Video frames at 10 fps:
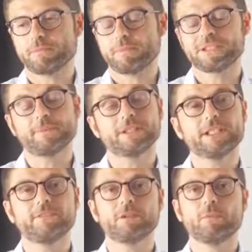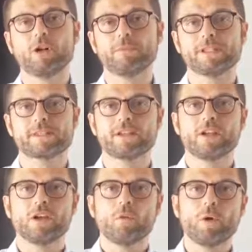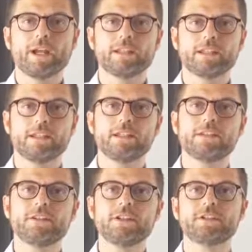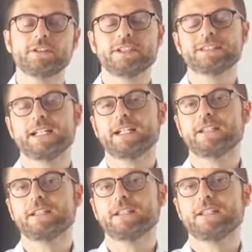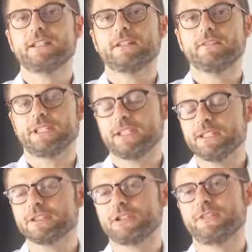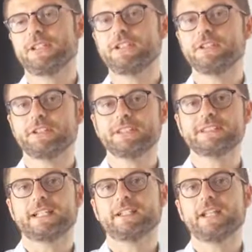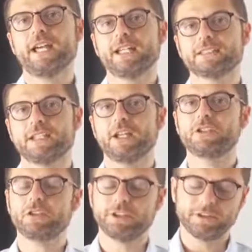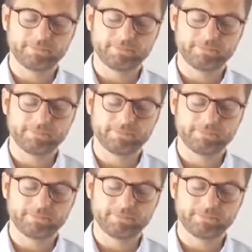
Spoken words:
specific moments when interior design, the history of interior design, has a turn.